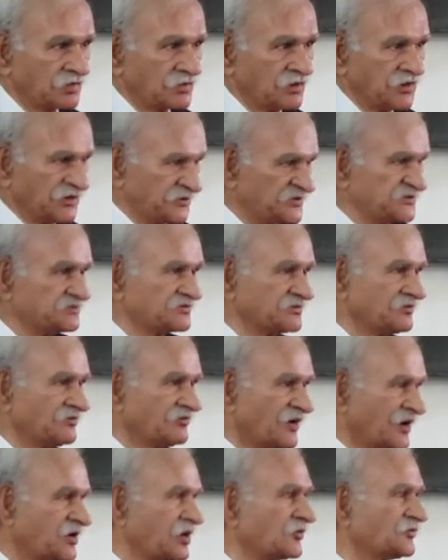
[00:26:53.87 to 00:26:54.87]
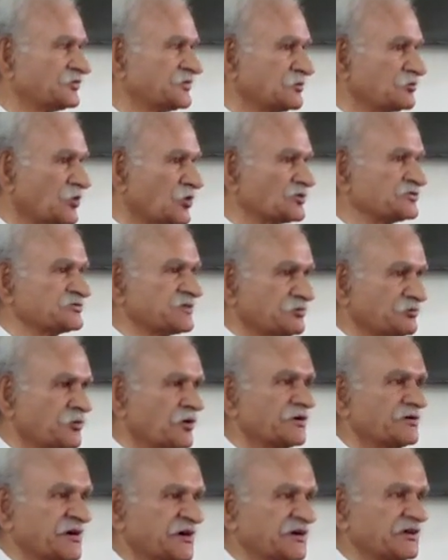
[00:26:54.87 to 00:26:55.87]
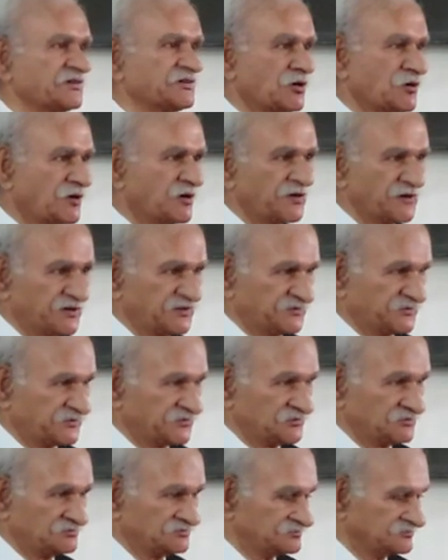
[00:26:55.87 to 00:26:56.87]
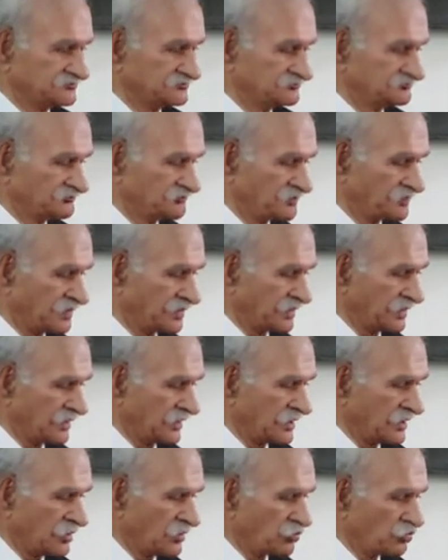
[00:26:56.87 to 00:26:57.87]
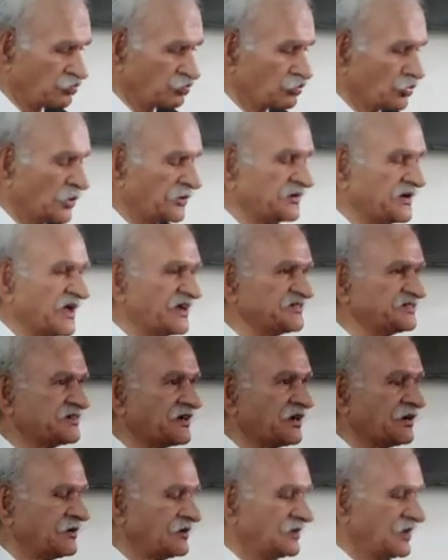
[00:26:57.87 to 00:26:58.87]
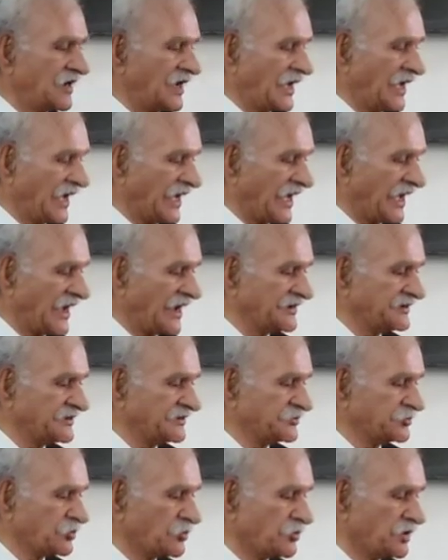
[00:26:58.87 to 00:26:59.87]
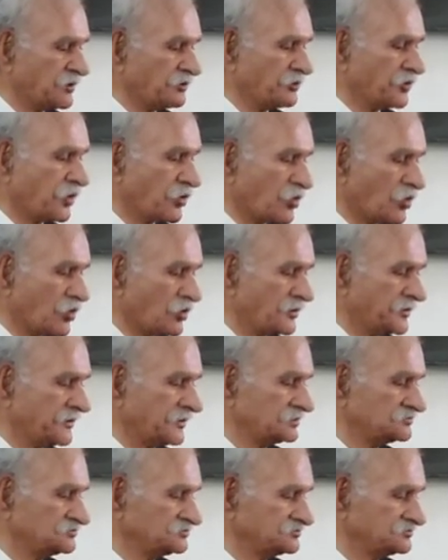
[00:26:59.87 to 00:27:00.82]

It is one of the most important authorities. Mutation had to be proved